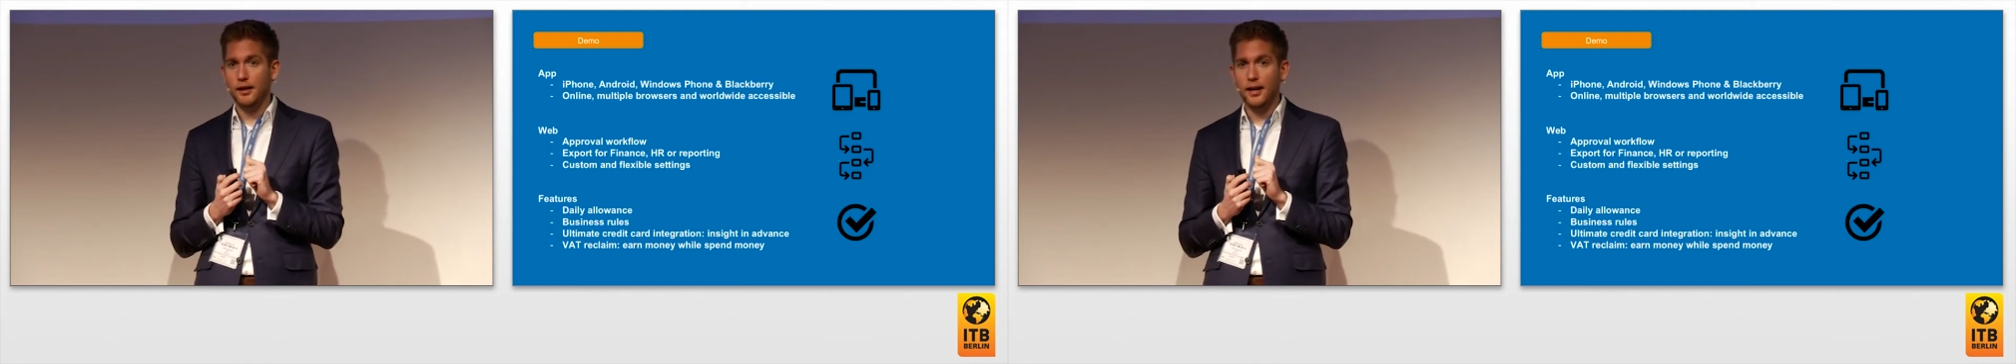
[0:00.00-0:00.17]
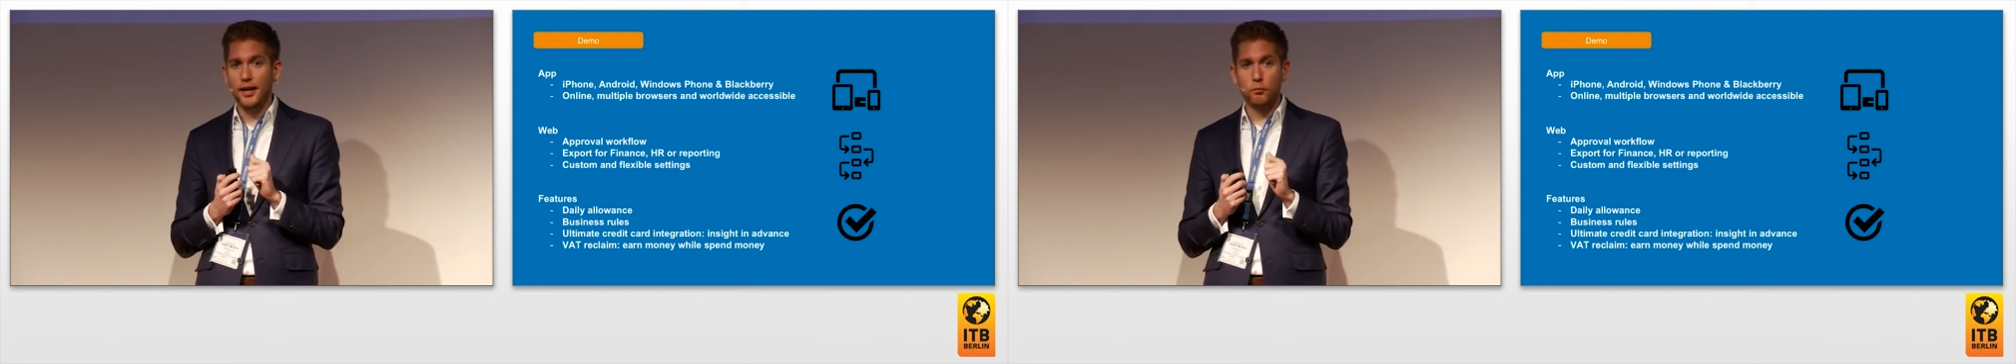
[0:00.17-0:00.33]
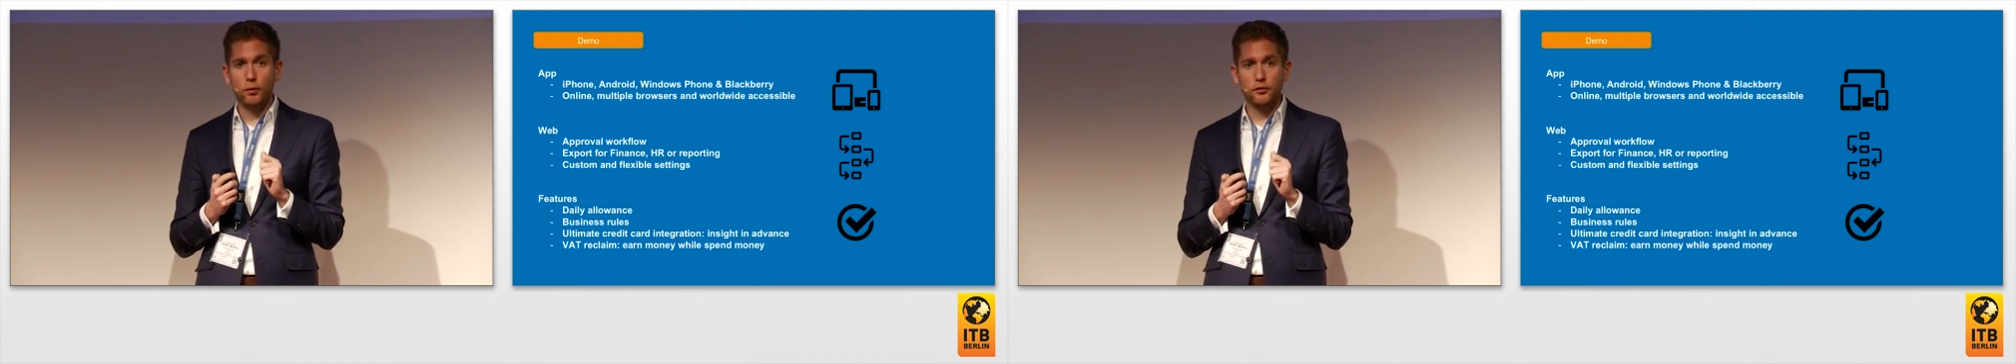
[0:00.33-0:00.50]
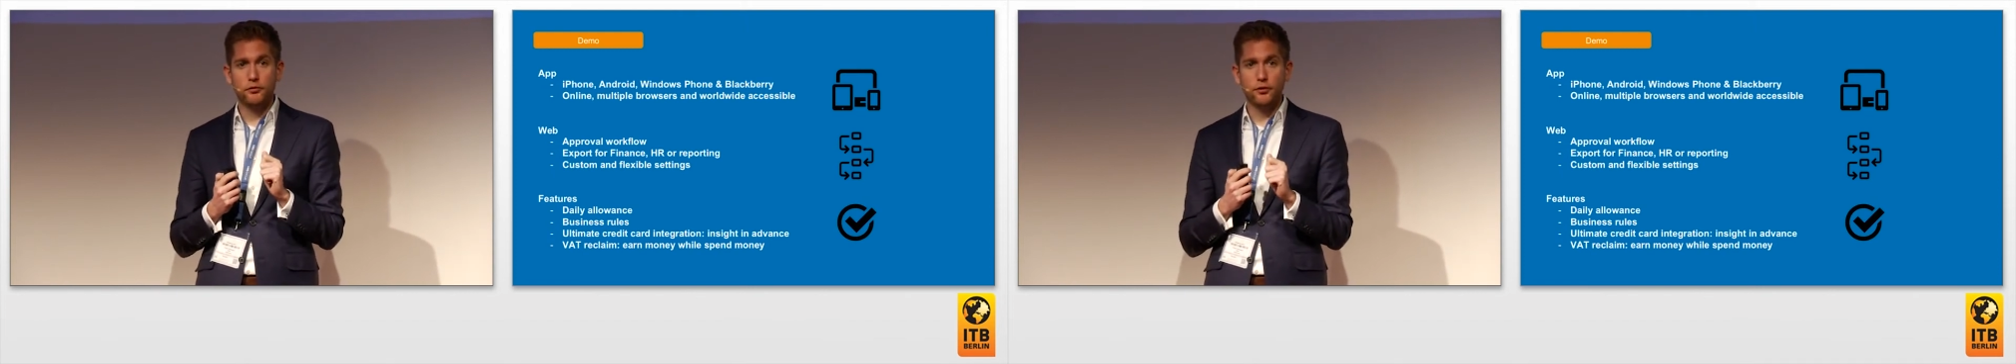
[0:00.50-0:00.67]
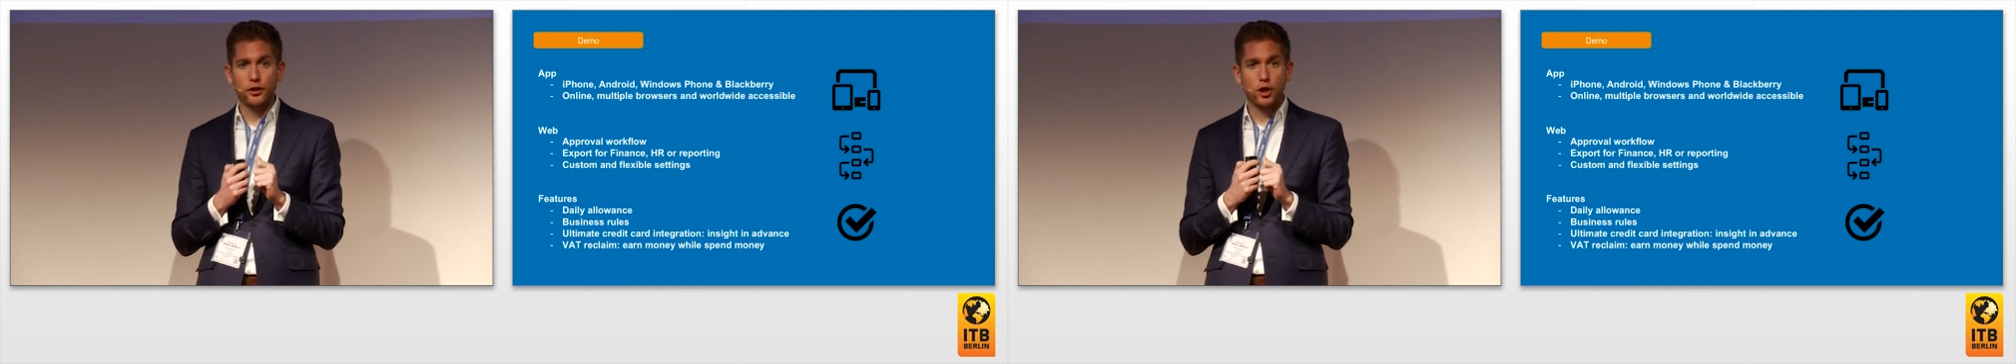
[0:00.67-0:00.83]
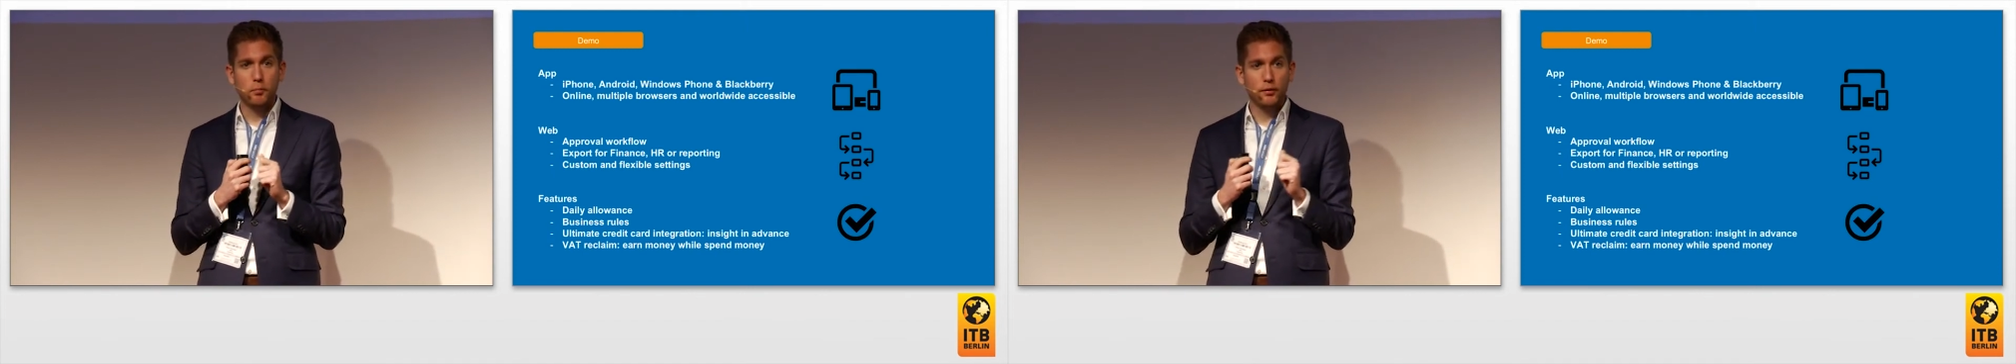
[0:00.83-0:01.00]
And it was
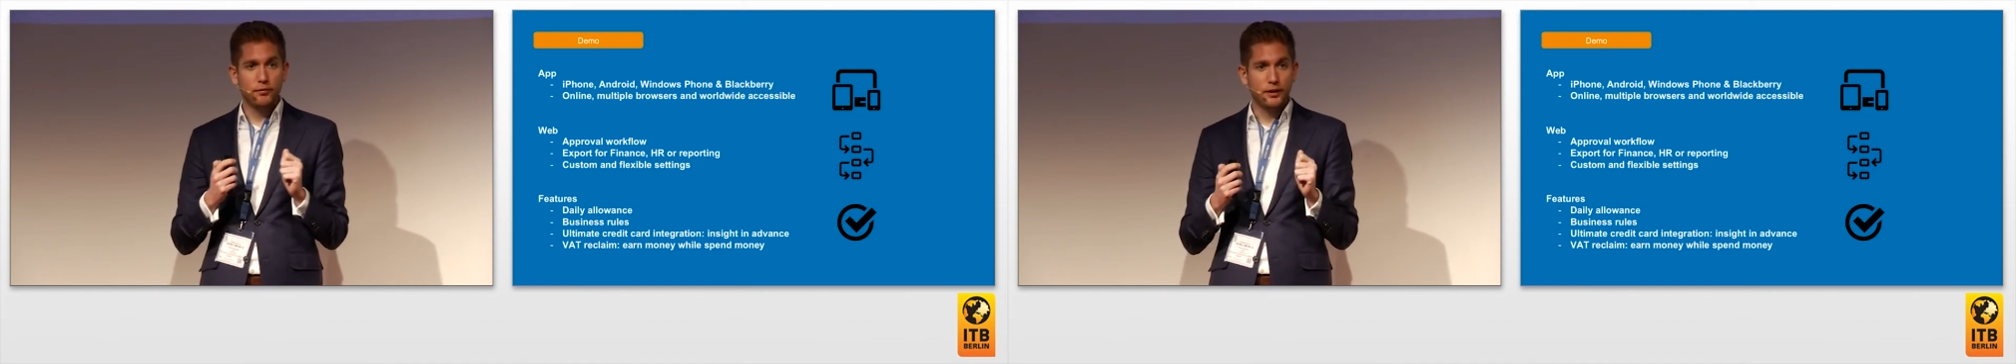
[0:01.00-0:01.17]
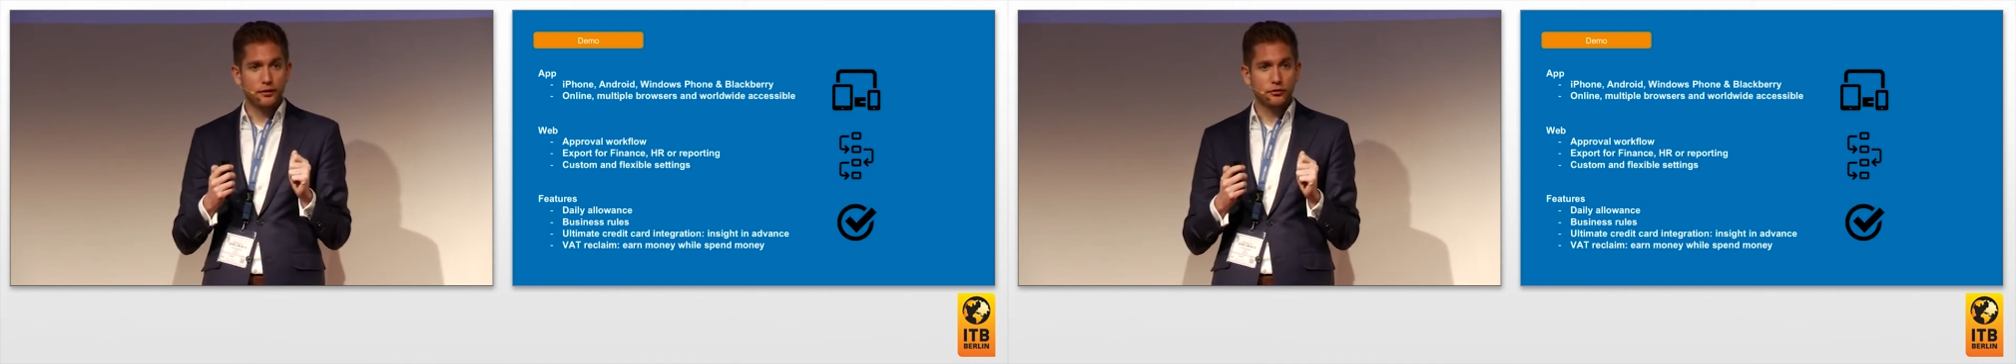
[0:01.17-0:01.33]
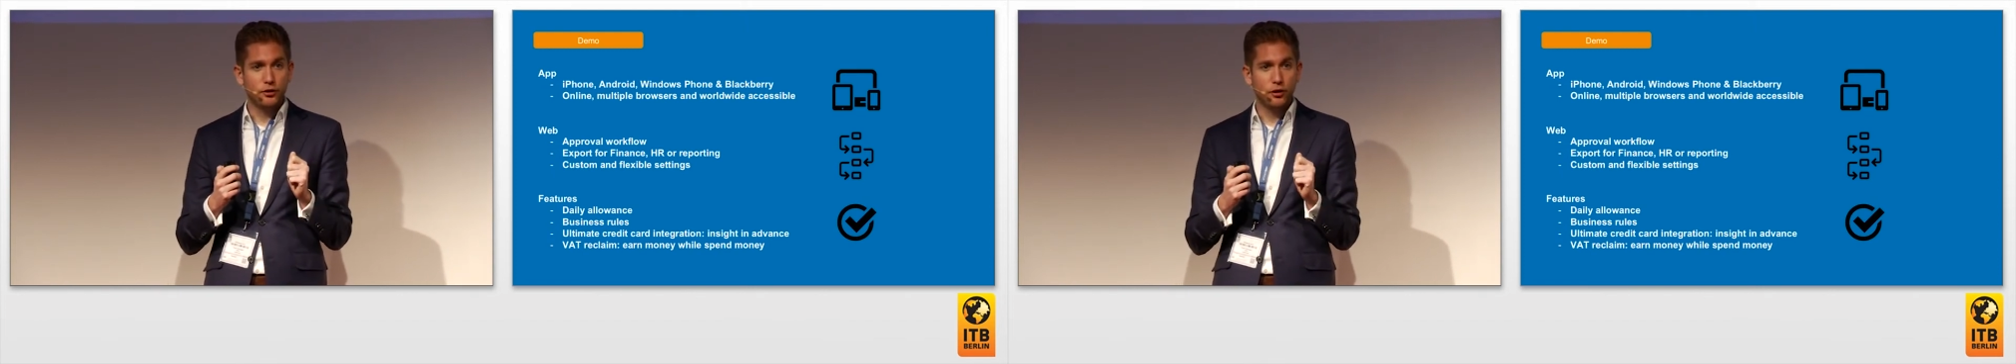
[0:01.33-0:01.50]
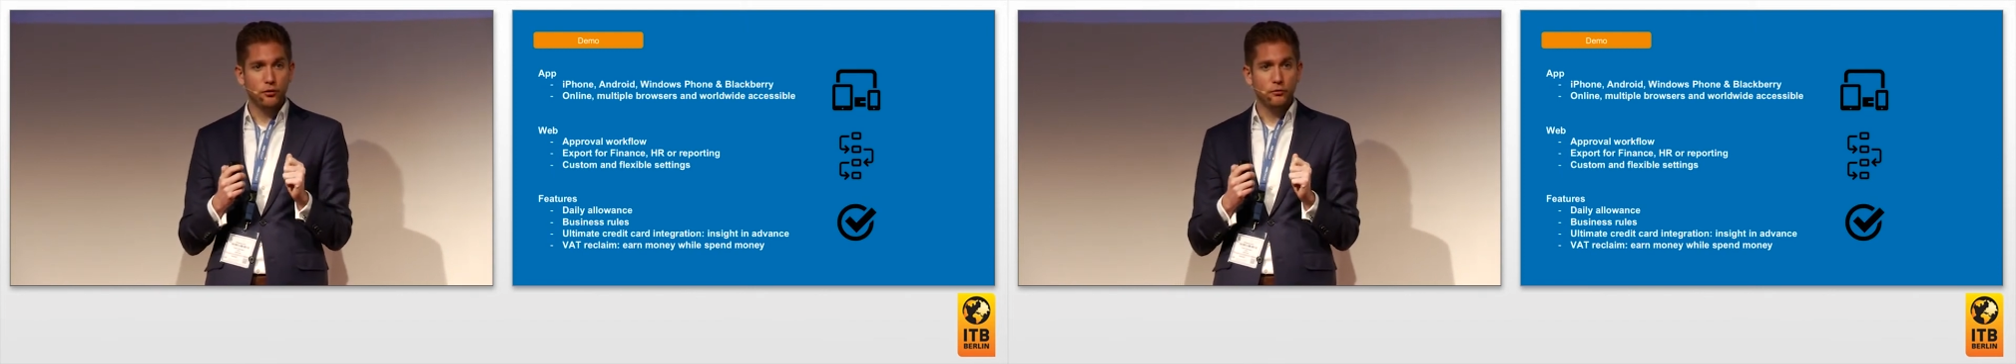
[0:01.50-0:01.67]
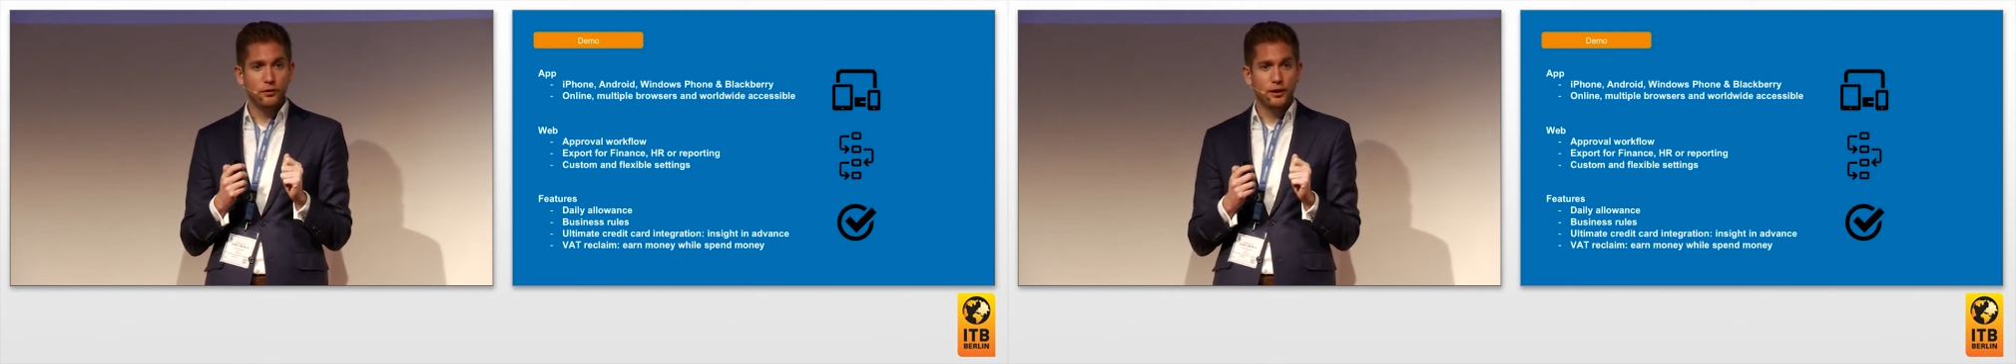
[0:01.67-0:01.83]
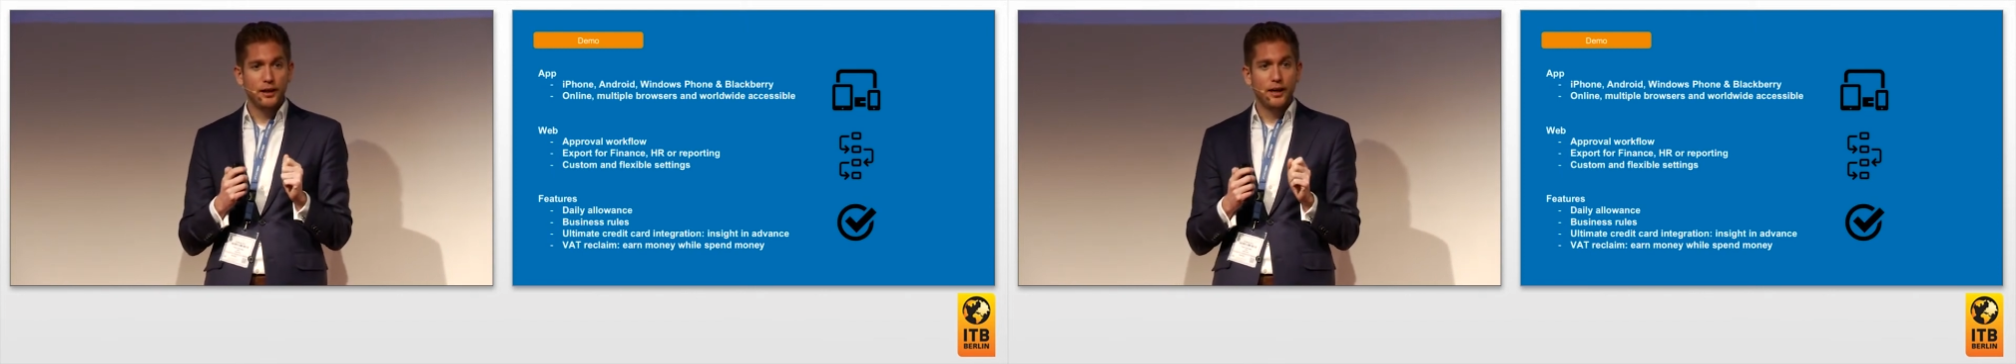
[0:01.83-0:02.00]
a couple of years ago.